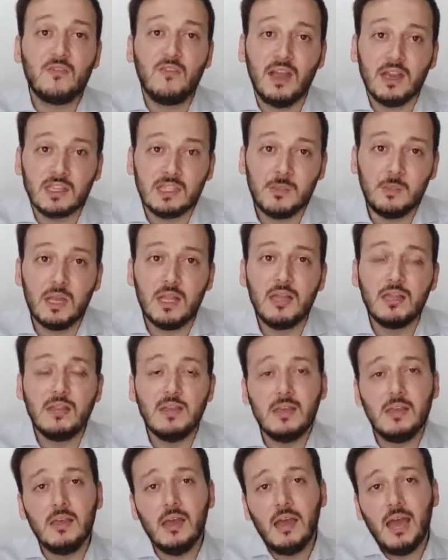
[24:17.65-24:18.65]

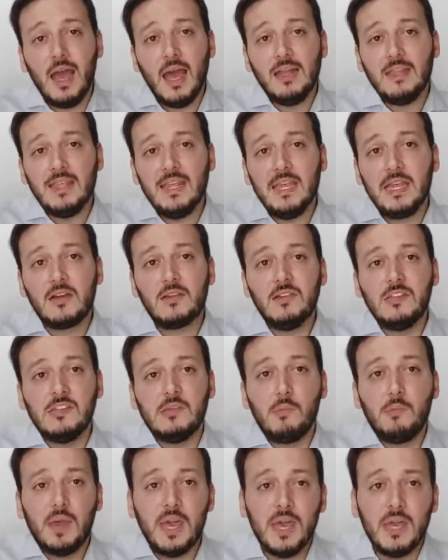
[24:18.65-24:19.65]
flexibility and
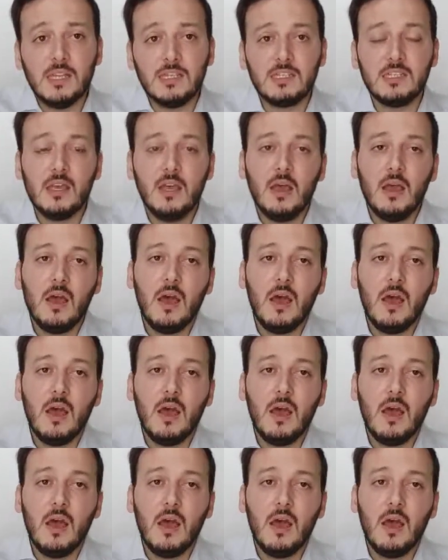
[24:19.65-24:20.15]
increased pace,